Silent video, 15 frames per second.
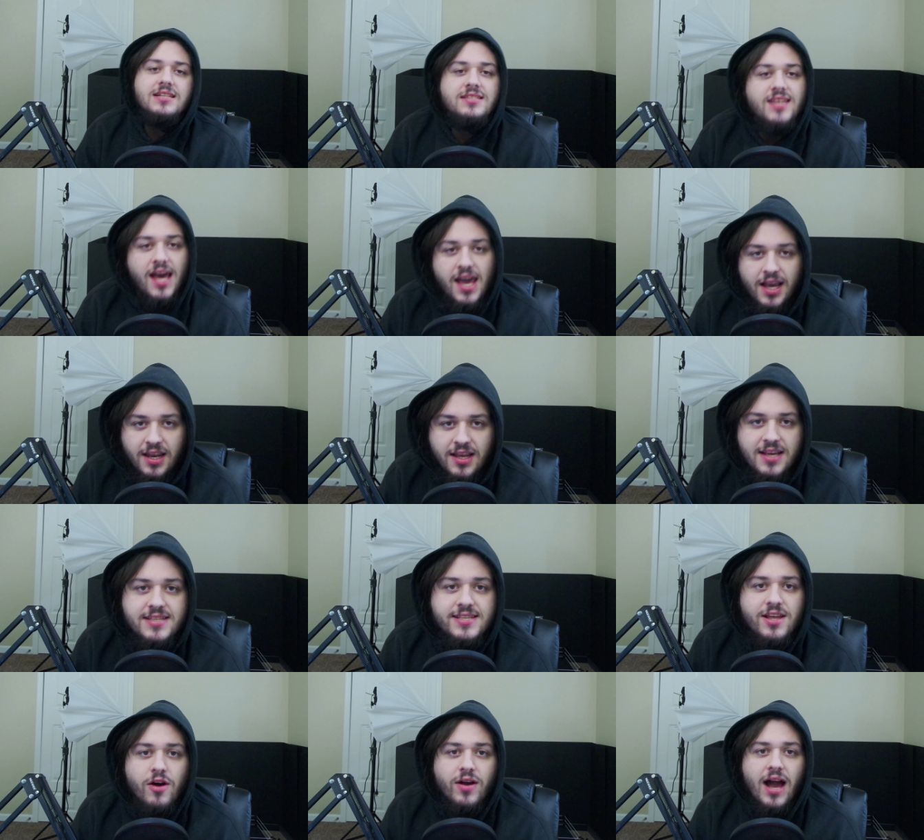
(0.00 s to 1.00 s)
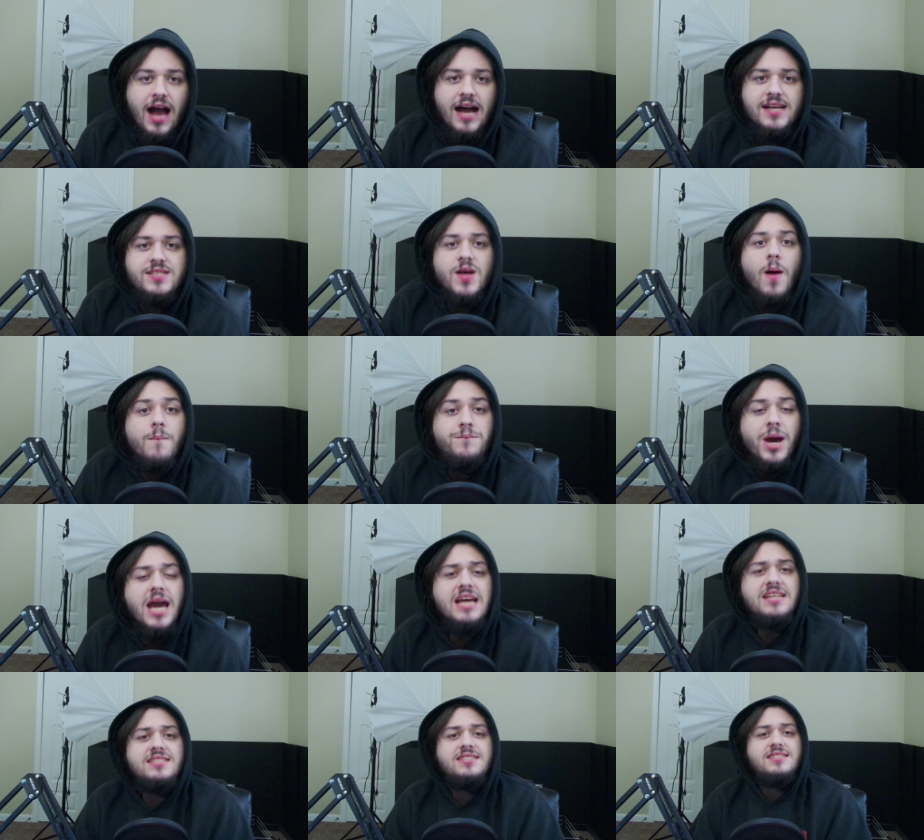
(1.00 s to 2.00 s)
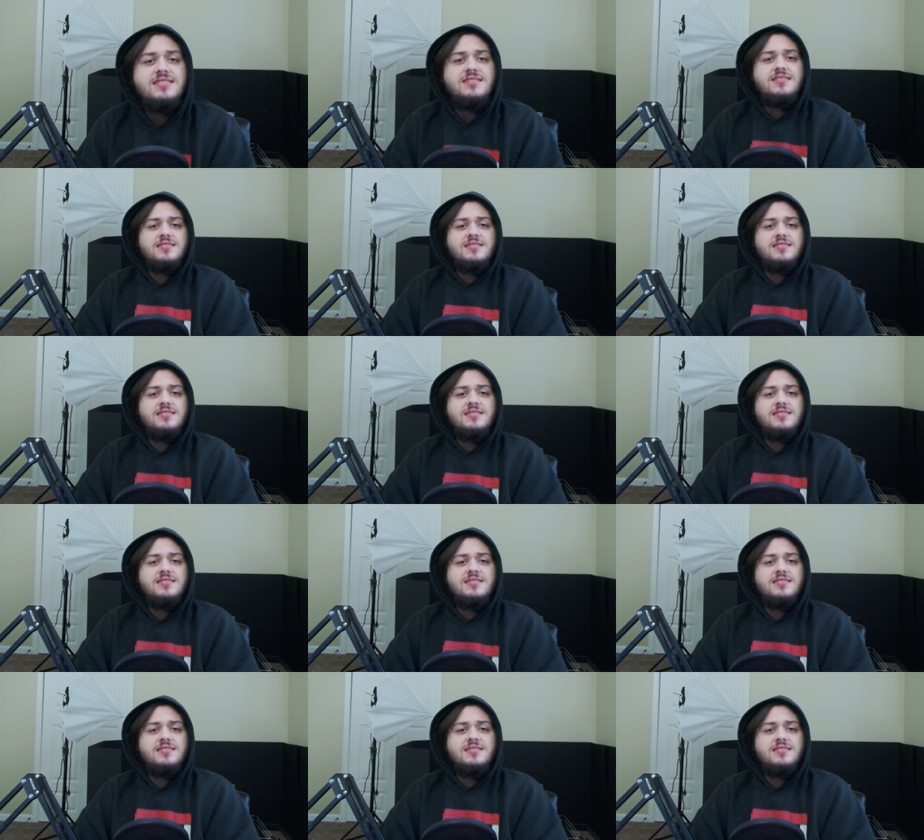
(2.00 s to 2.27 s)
take it easy, though, guys. Peace!